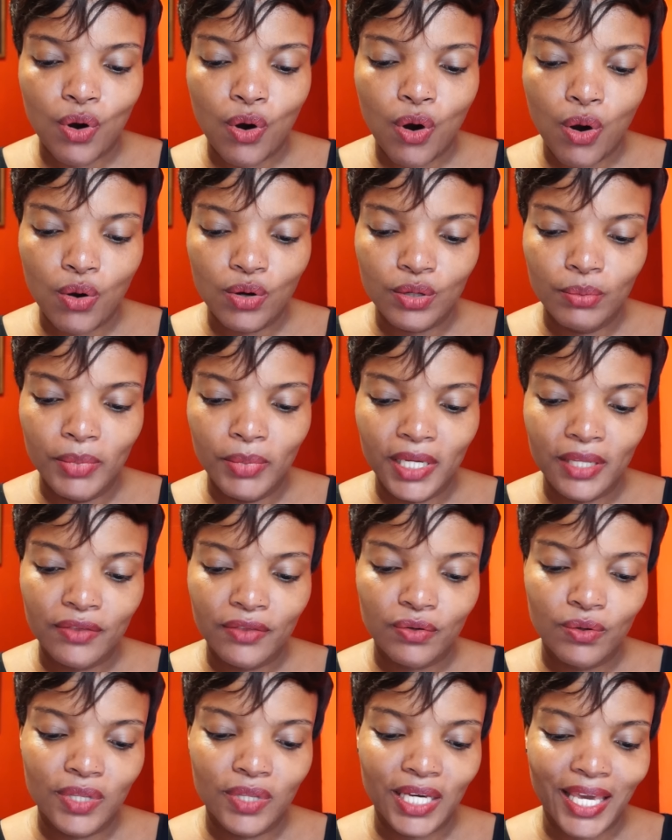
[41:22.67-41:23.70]
owed me
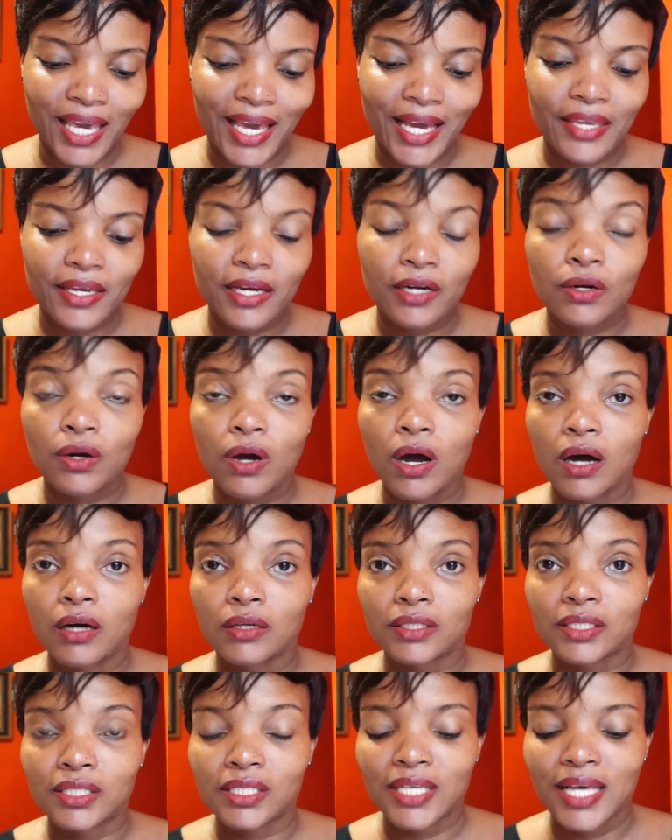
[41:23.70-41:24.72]
through the Kenyan
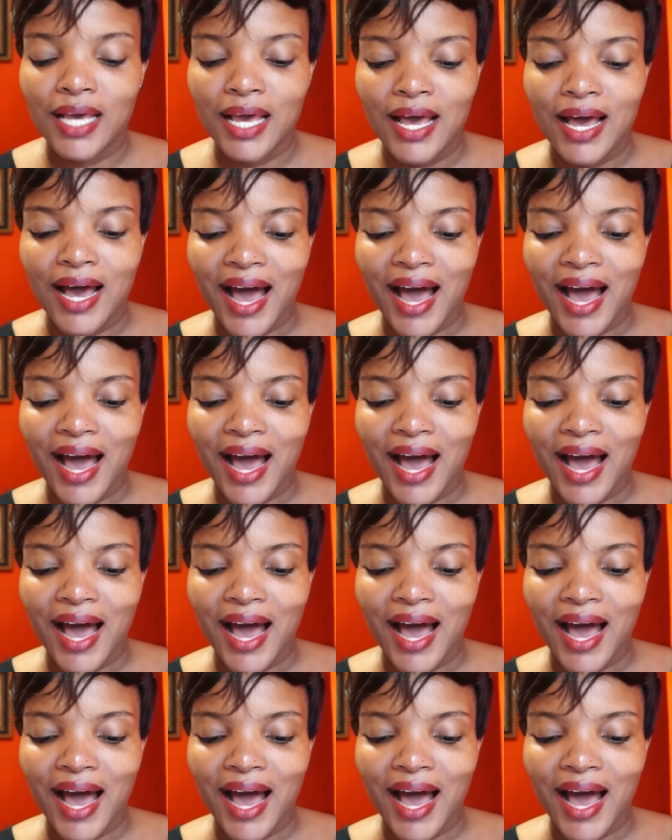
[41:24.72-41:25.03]
courts.